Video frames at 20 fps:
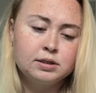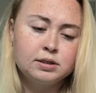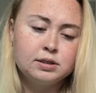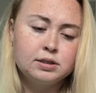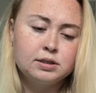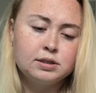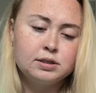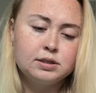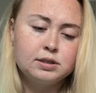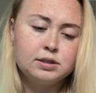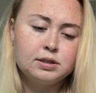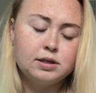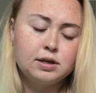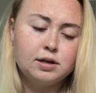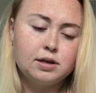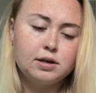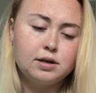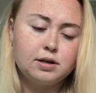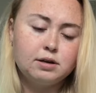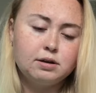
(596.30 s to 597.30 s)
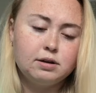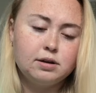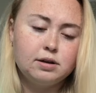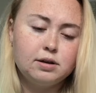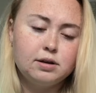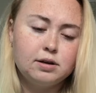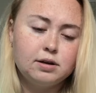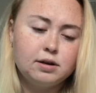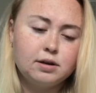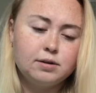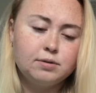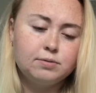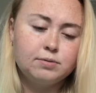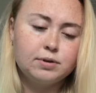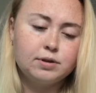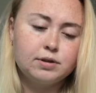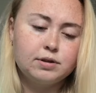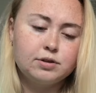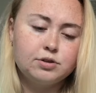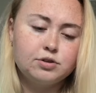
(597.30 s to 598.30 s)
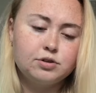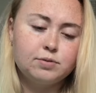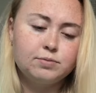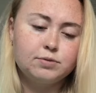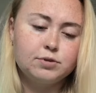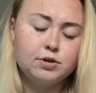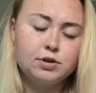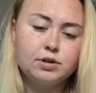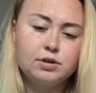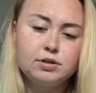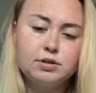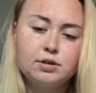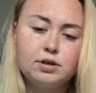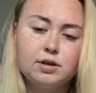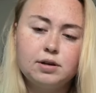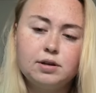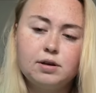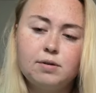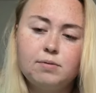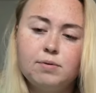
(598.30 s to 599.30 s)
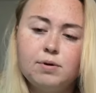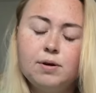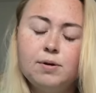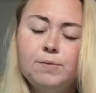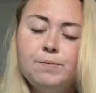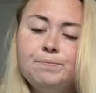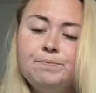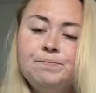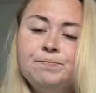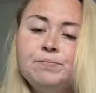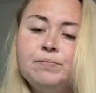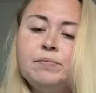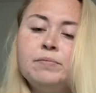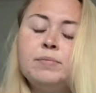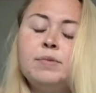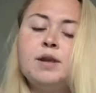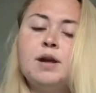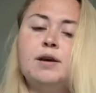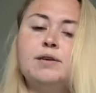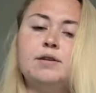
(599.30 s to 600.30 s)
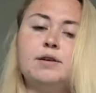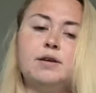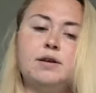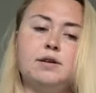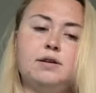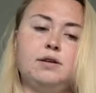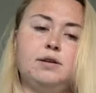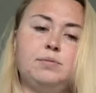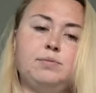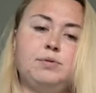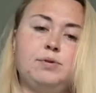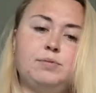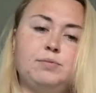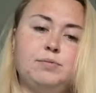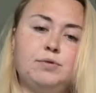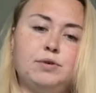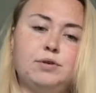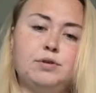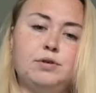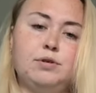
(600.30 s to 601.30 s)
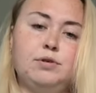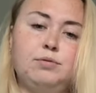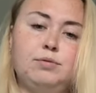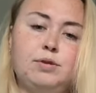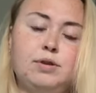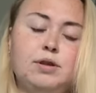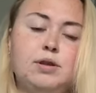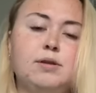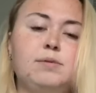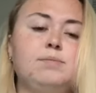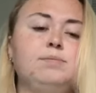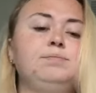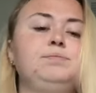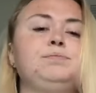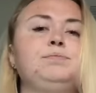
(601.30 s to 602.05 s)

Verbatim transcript: Stay. I don't think these gems are gonna stay that well. I think I need to put more glue on them.